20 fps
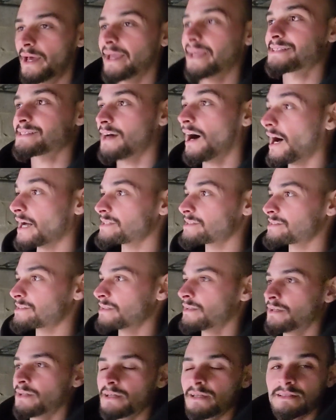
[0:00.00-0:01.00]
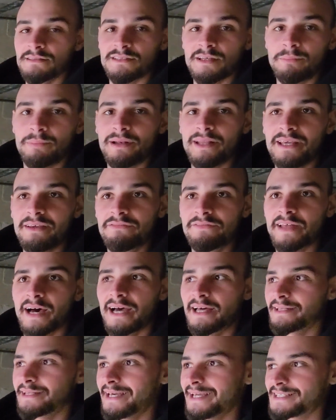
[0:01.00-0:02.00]
I guess us, to believe
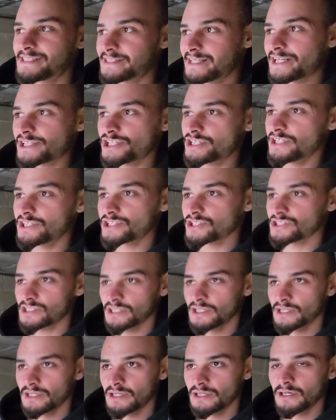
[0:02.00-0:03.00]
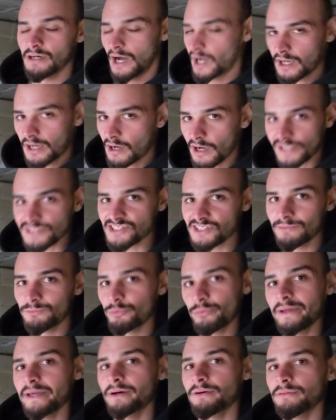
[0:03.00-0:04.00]
that they're essentially just a
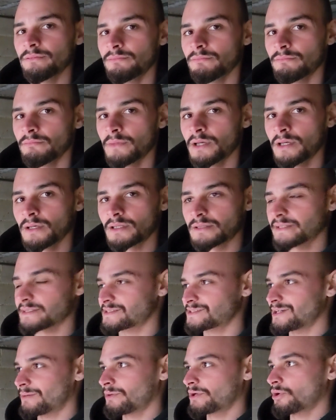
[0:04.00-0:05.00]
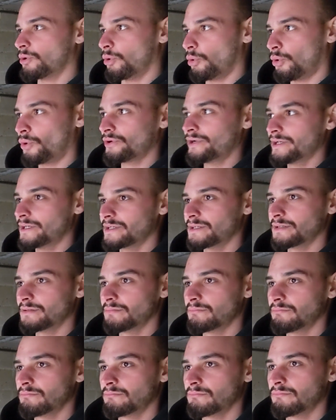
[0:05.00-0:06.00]
custom wheel that someone ordered
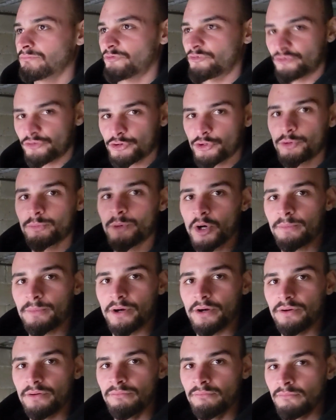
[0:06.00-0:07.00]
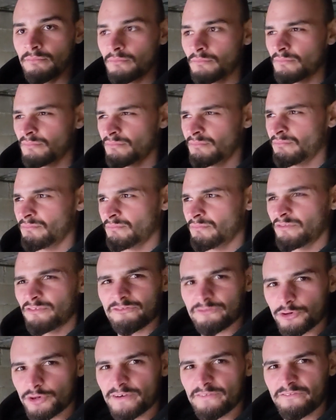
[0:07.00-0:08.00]
through Momo
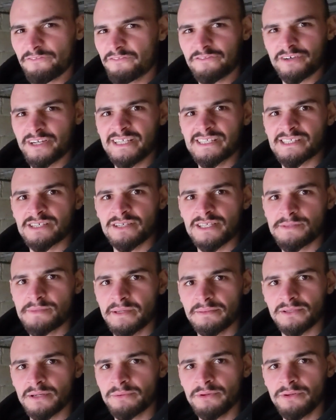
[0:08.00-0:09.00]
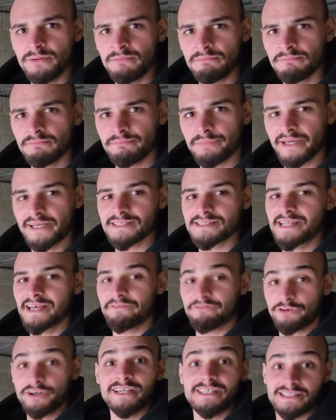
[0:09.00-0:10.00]
for a 3 Series BMW, because they're
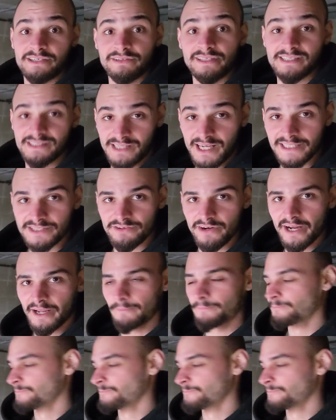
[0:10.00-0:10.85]
3 Series size, right?